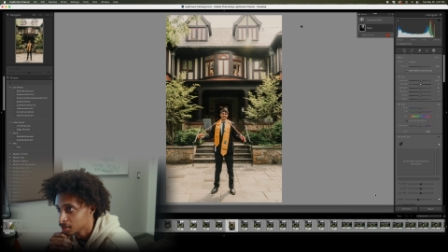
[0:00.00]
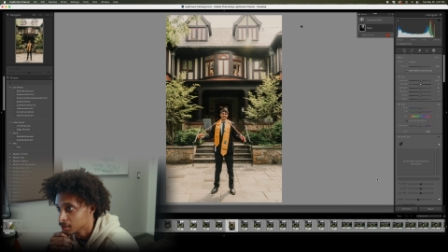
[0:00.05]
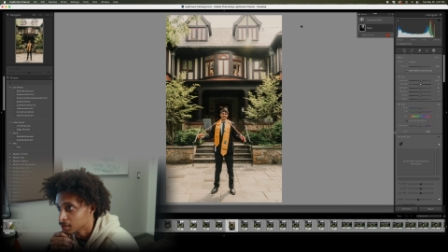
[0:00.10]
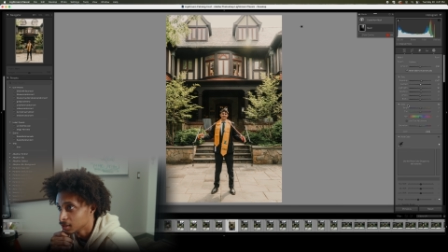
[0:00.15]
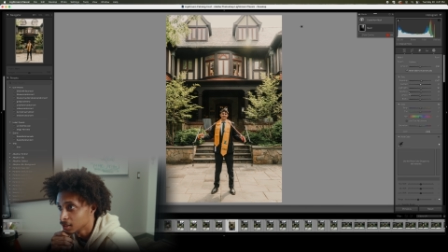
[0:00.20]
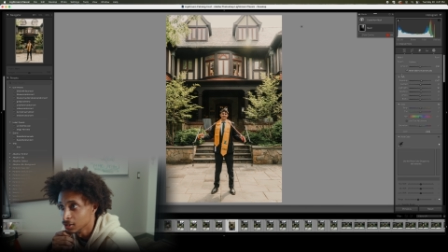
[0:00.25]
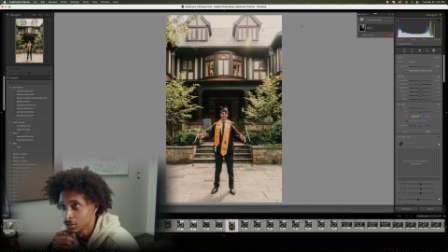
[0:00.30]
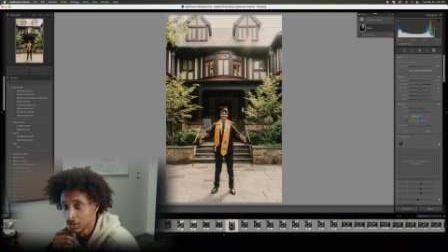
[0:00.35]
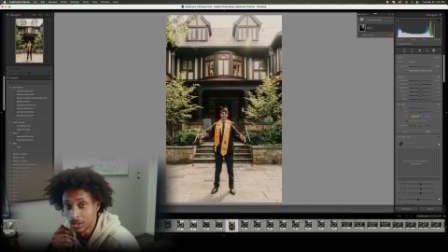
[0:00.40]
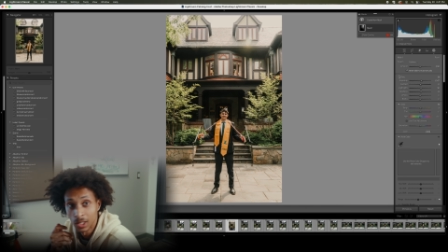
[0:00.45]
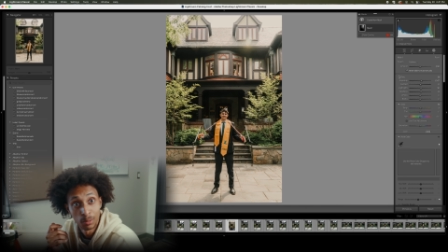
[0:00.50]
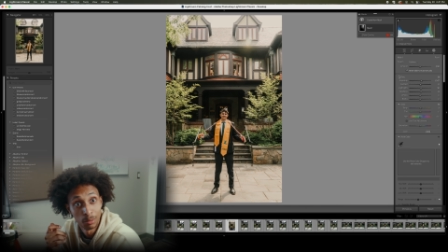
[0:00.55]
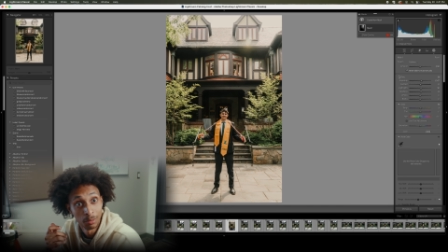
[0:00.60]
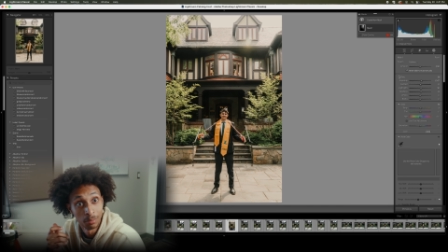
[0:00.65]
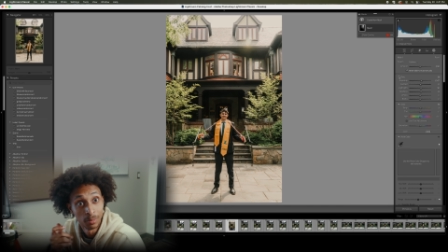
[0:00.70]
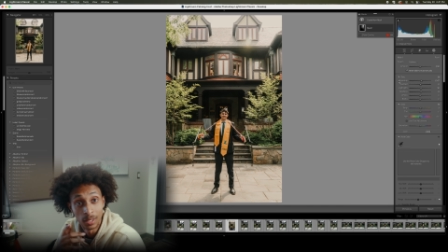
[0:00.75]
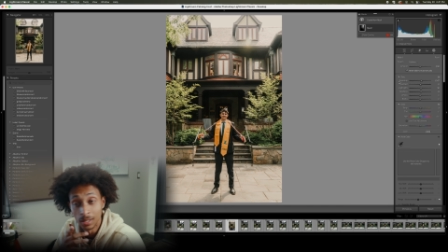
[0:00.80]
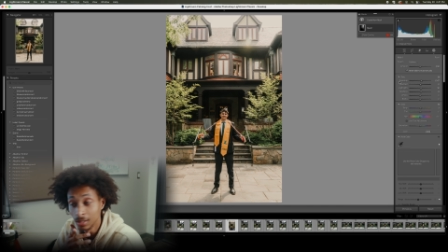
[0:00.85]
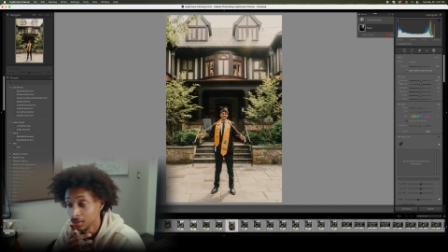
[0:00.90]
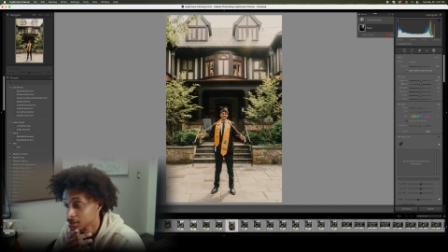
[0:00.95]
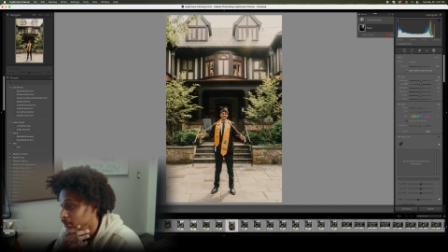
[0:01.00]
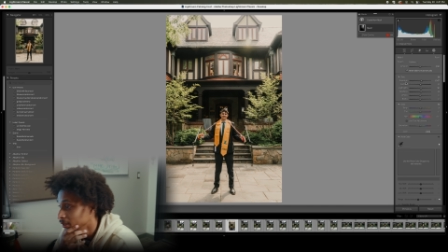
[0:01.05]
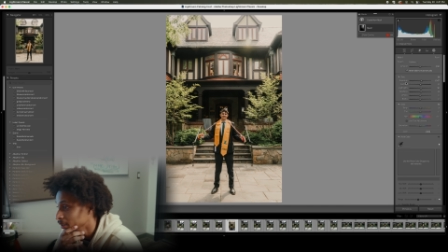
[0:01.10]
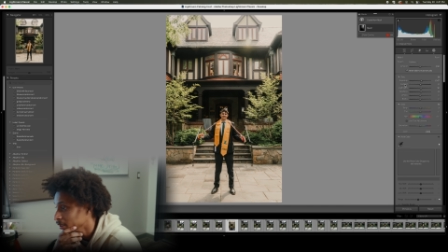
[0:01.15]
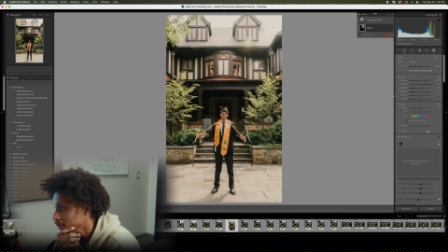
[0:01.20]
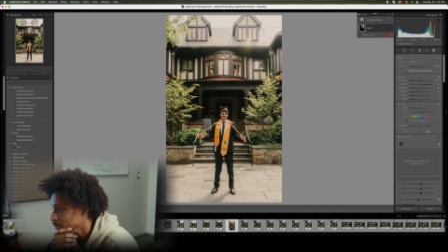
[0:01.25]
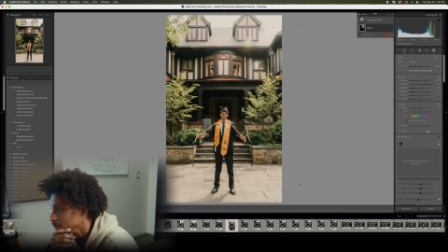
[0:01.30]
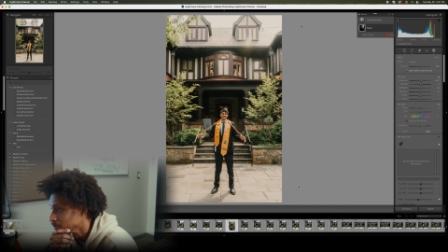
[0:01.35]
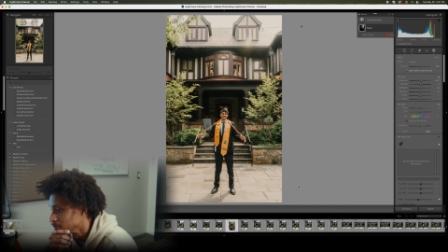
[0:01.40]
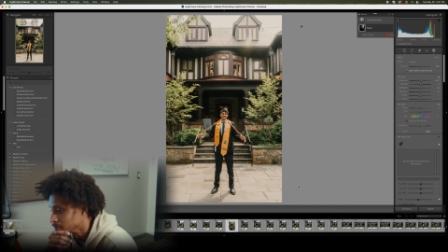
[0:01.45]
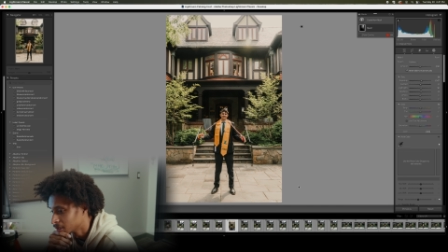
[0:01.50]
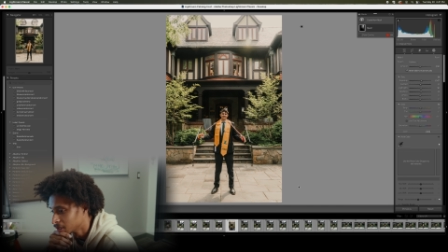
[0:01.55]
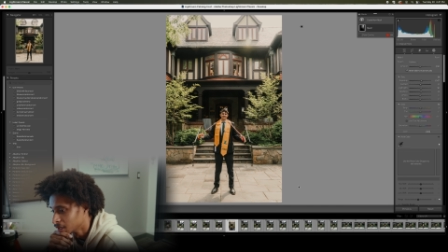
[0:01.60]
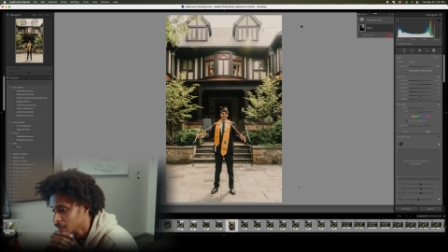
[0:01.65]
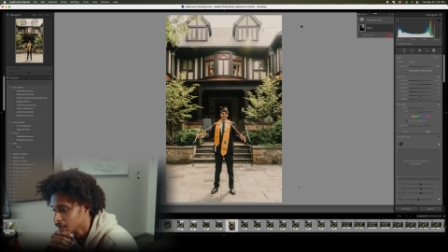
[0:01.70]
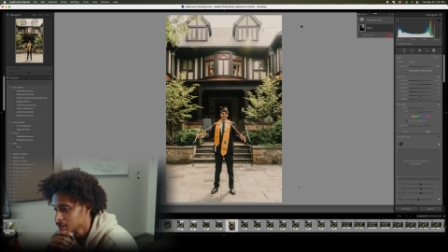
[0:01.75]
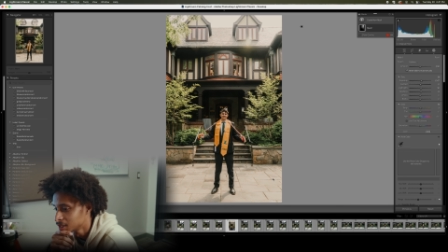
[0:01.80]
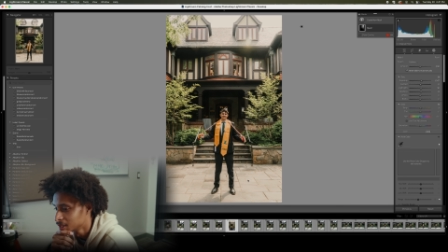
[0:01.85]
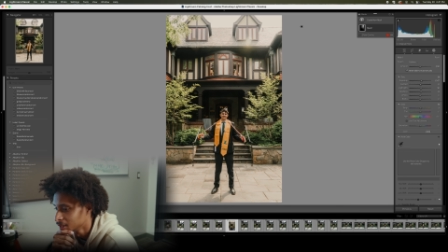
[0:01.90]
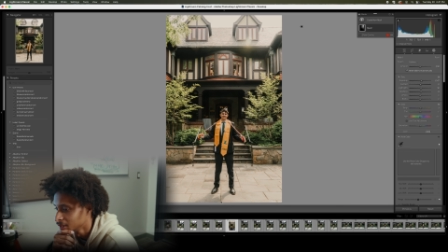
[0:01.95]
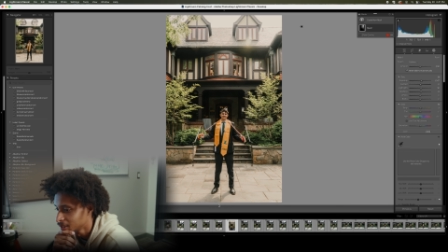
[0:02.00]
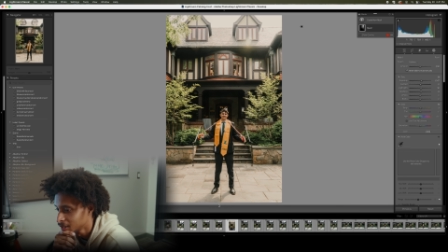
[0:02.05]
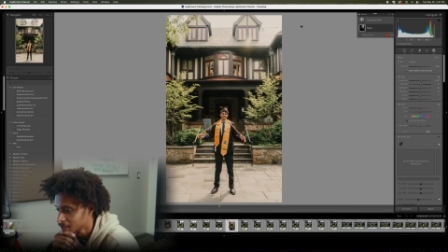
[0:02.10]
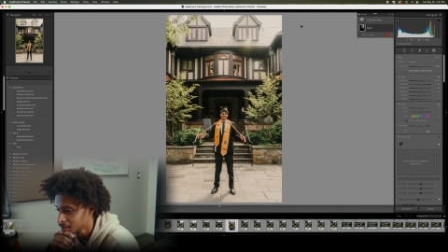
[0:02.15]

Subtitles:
Can you tell I'm a beginner in Lightroom Classic?